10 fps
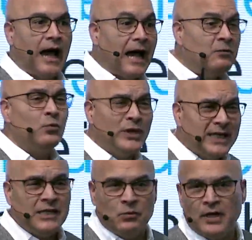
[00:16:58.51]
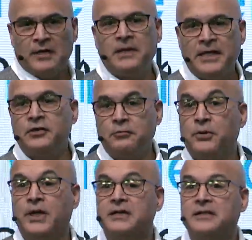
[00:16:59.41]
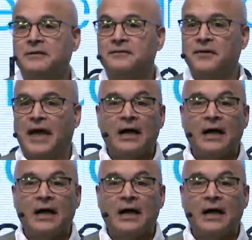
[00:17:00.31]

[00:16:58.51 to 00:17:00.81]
I really want to make you productive.